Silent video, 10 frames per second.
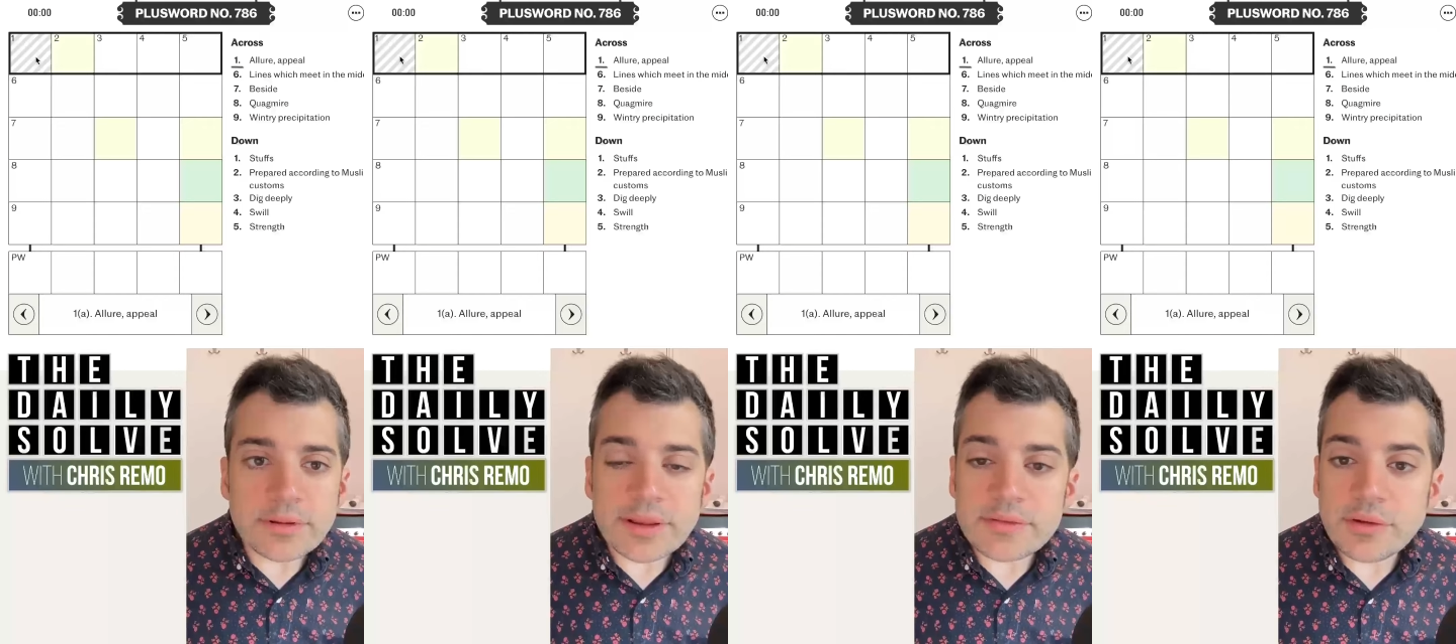
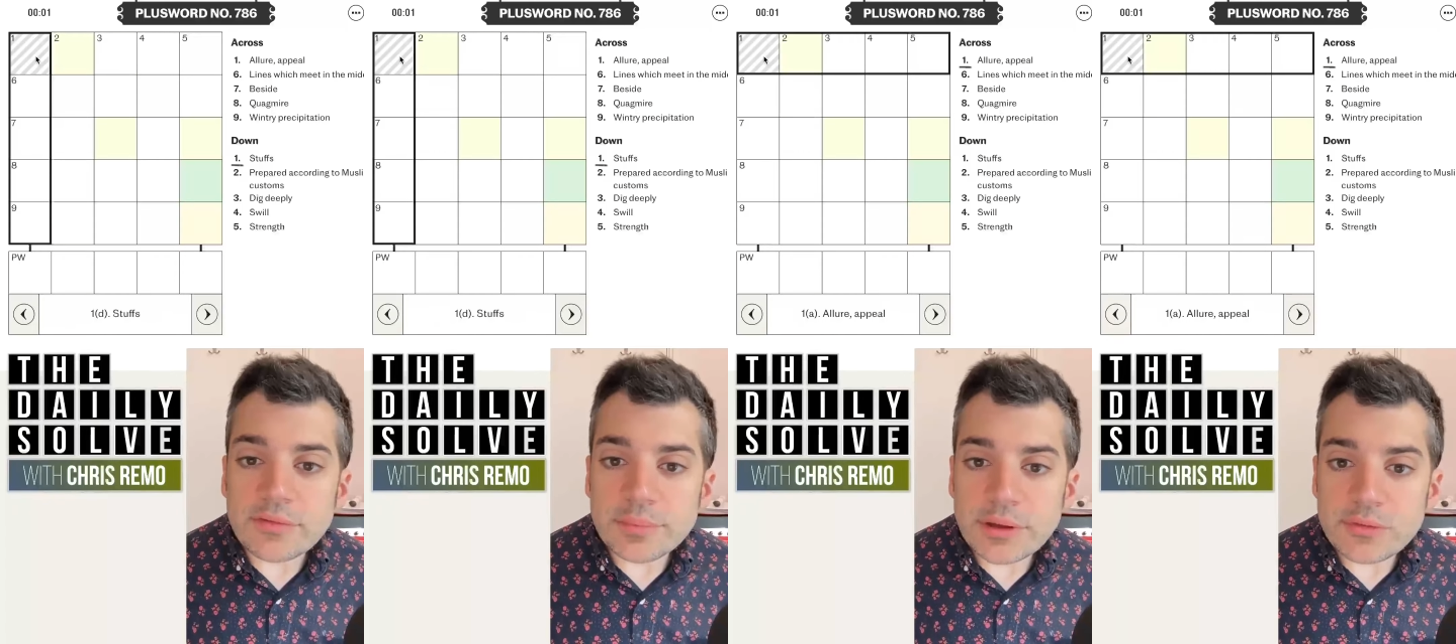Let's
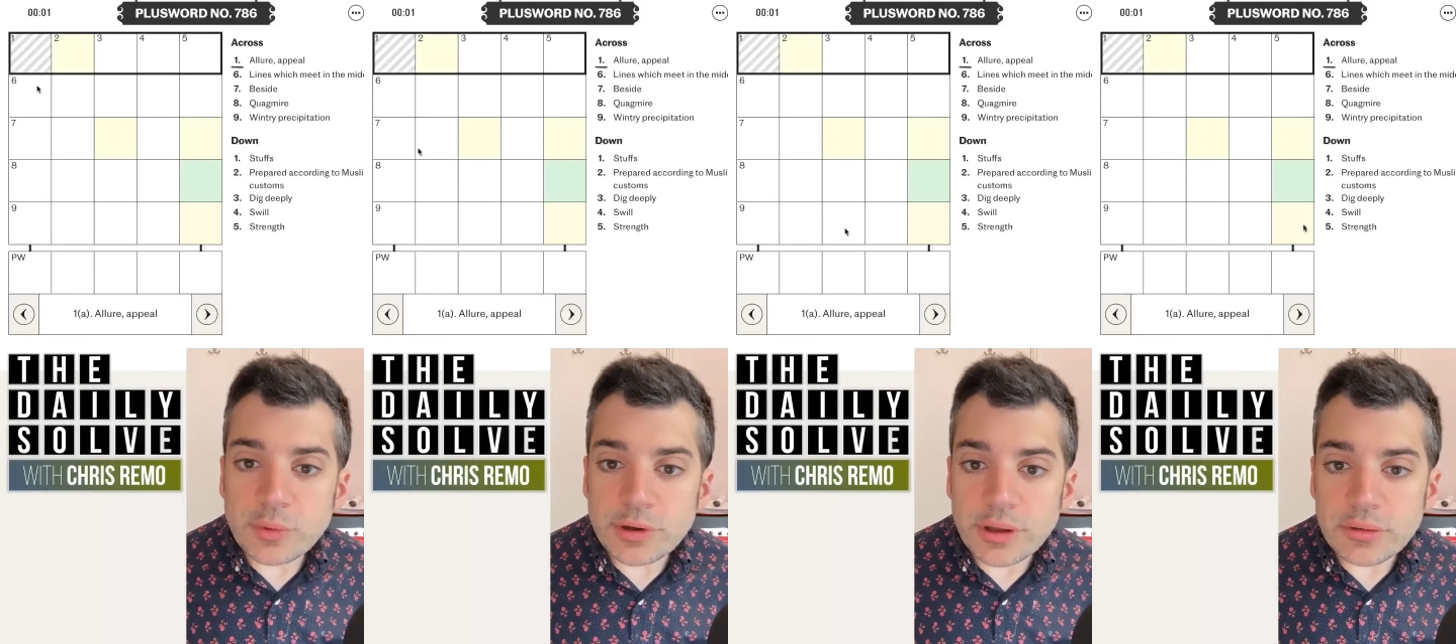solve
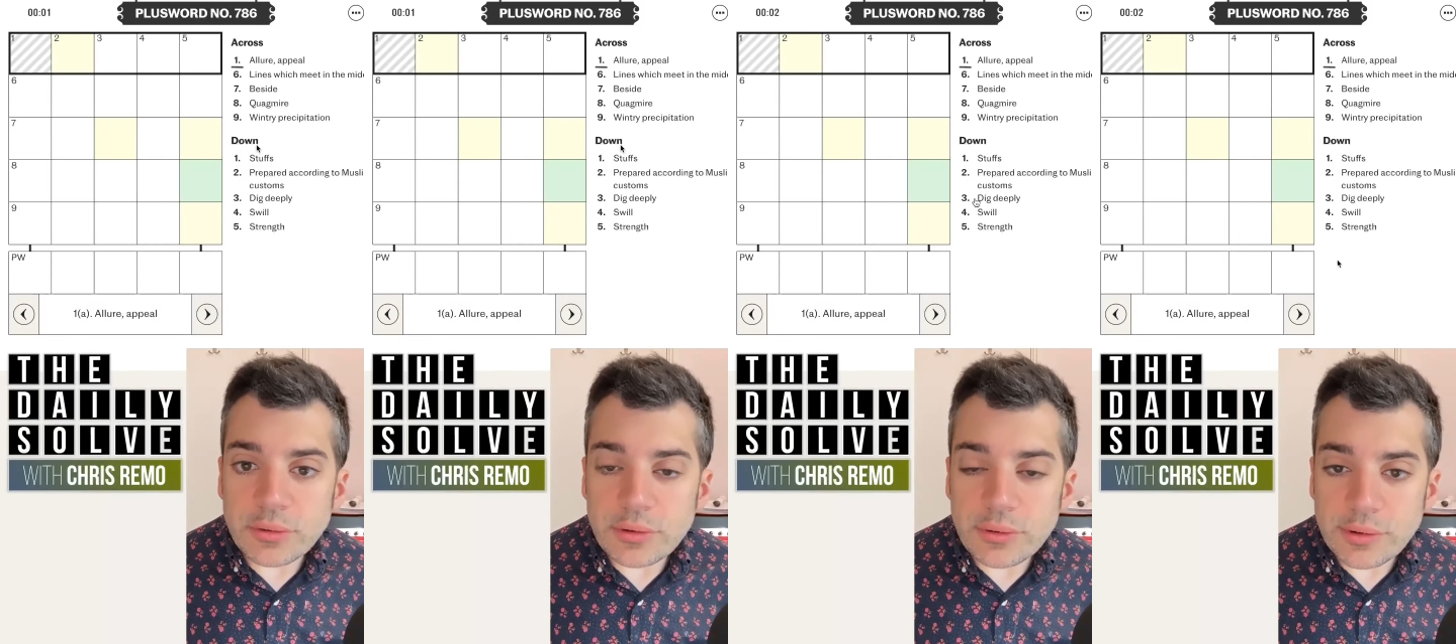PlusWord,
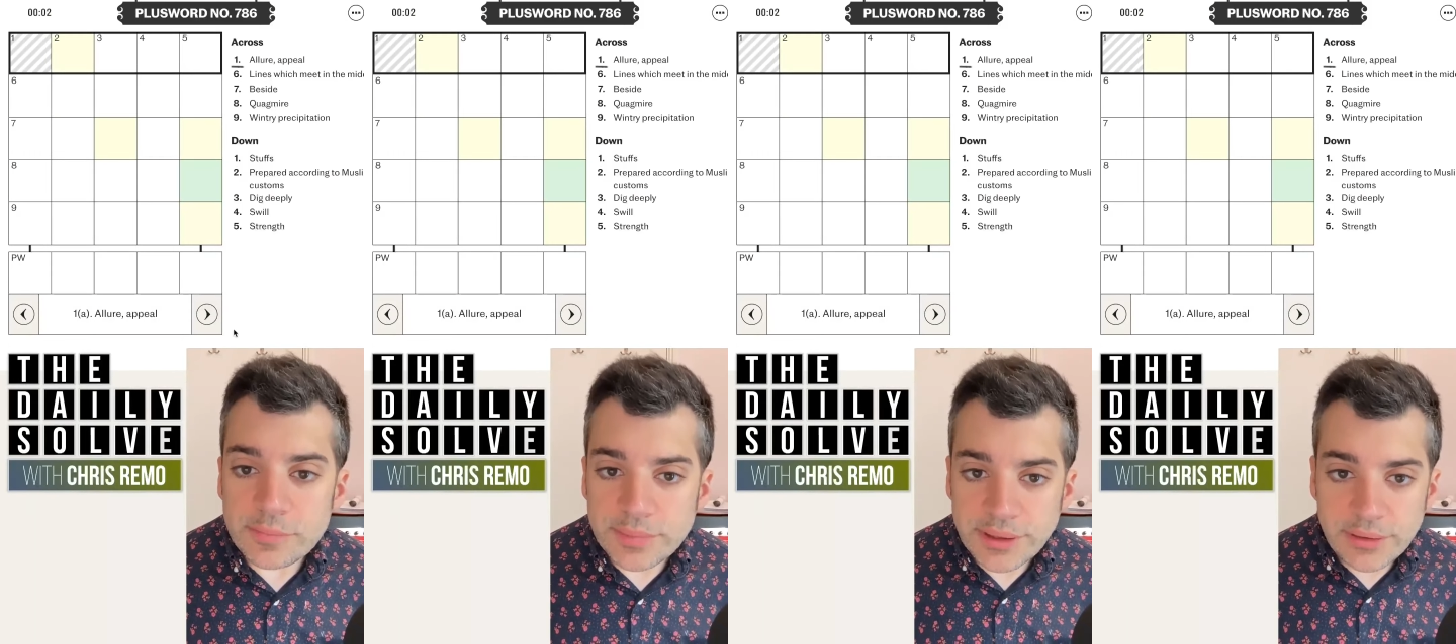allure or
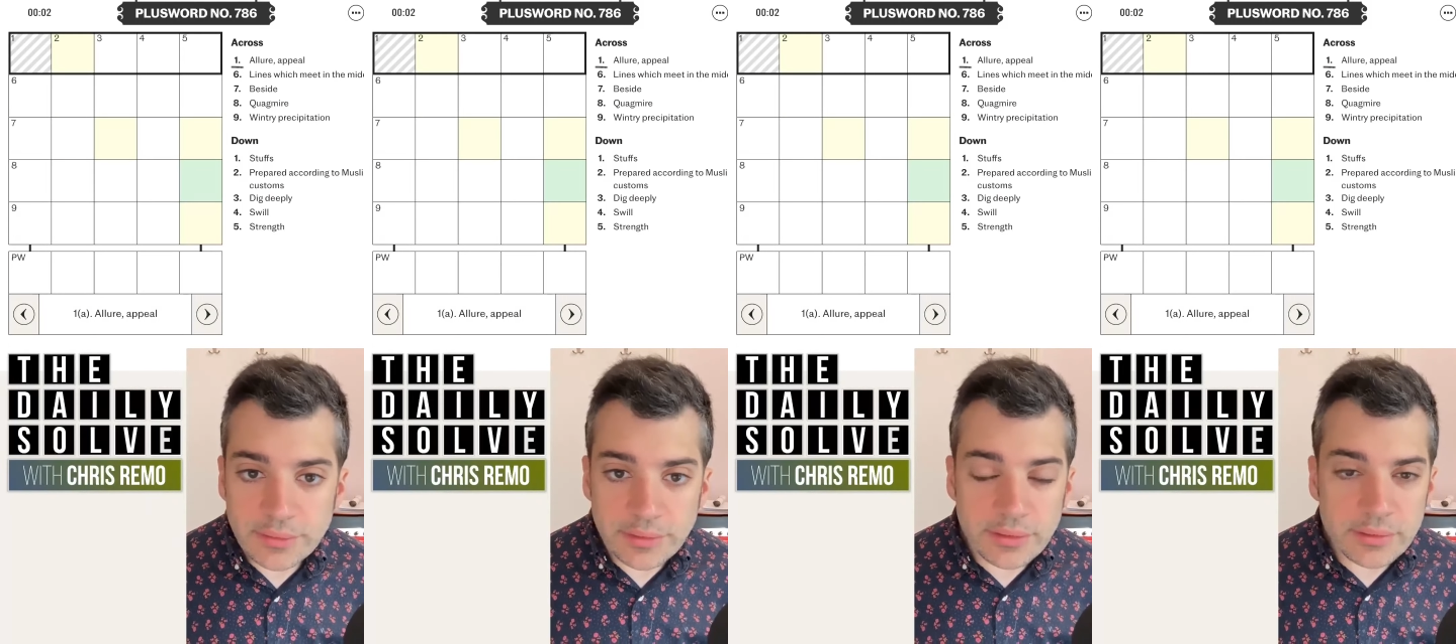
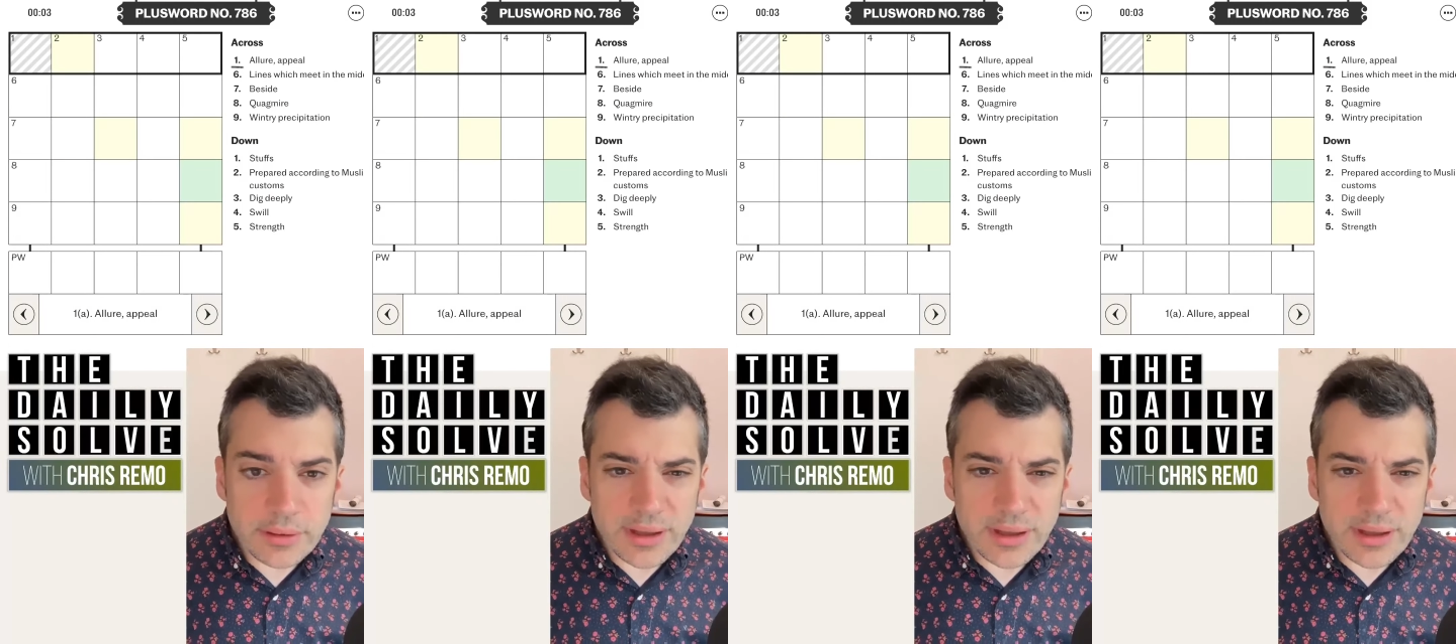appeal.